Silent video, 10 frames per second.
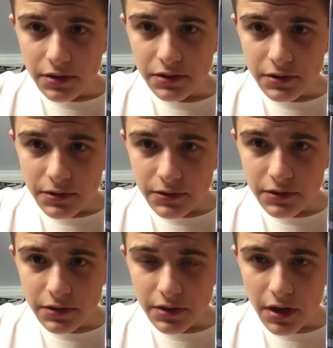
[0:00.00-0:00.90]

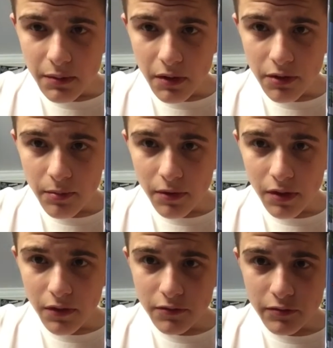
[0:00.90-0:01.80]
and have all the
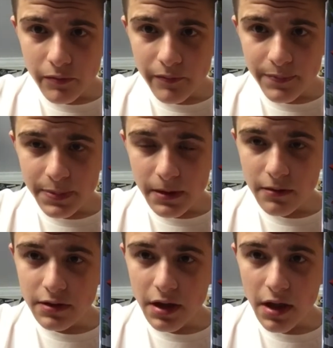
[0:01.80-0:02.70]
balloons
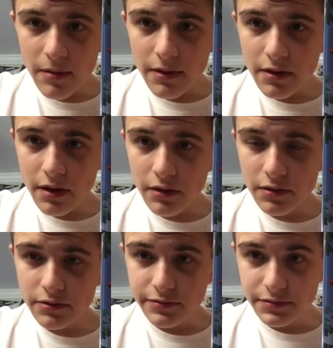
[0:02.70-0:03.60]
animated on
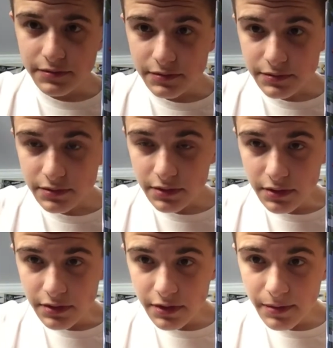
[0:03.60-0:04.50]
there.
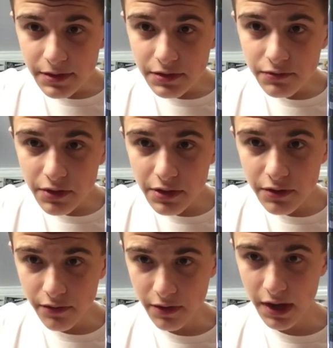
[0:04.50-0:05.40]
I mean, it's really
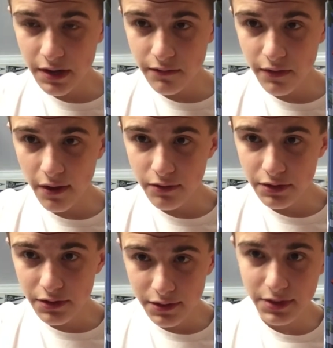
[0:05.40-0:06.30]
creative how
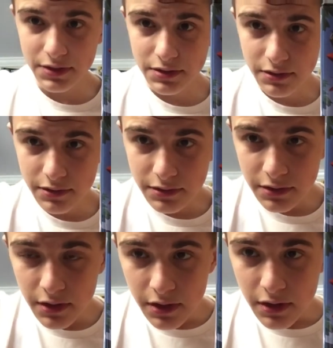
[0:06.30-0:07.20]
good this looks,
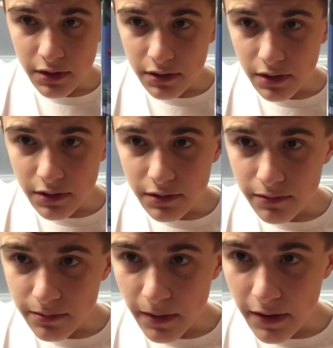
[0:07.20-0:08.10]
and it's
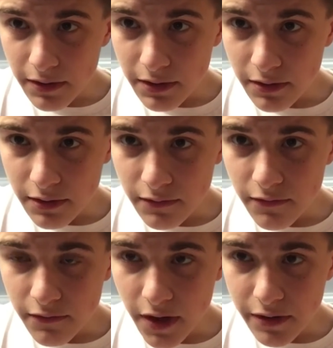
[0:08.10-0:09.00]
very good and
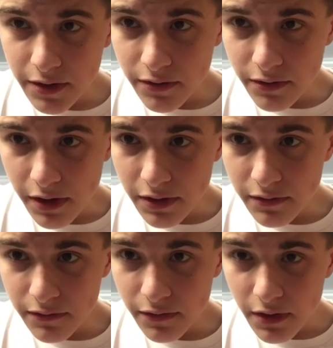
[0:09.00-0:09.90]
very
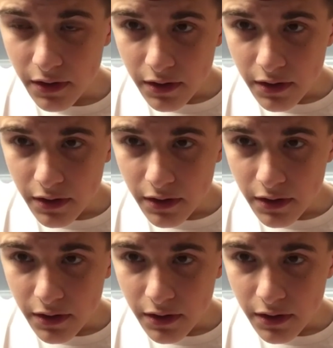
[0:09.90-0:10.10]
creative